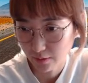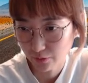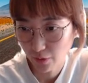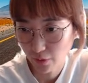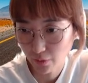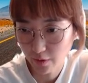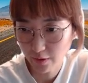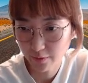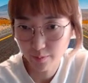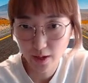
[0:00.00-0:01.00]
So
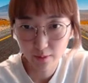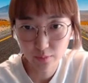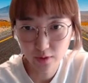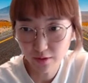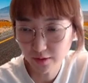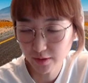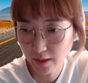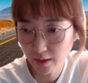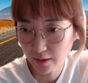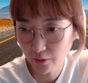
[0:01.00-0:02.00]
if black blocks,
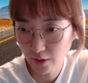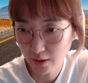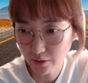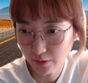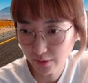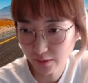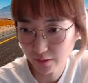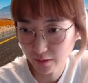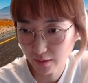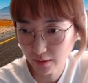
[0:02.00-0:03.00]
then you can
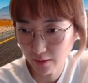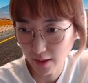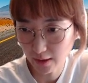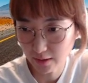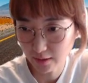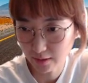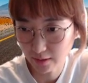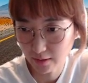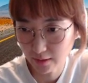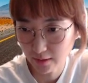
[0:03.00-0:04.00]
just connect.
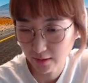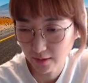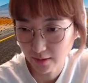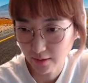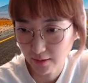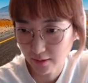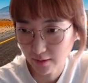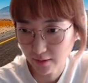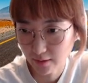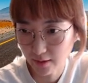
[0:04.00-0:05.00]

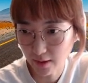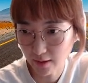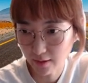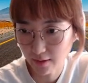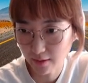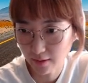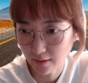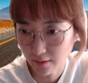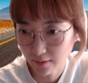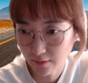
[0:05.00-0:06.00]
Yeah,
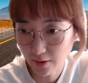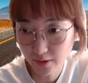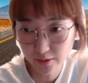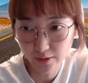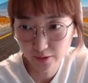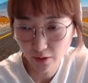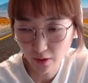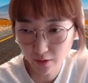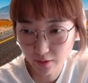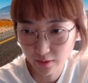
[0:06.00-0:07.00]
there is this
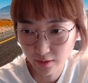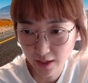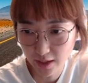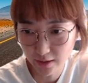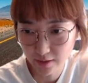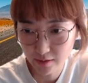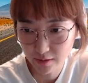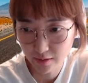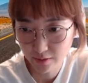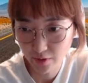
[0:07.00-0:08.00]
card
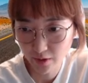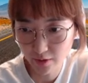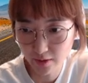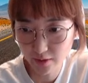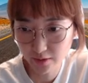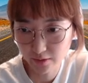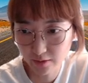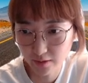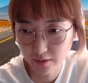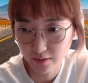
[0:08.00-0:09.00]
and there
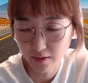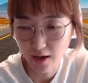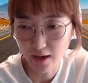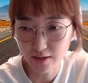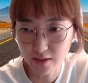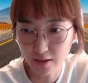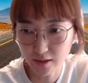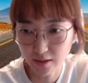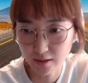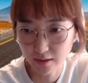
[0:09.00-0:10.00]
is
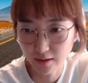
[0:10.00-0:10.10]
Aji.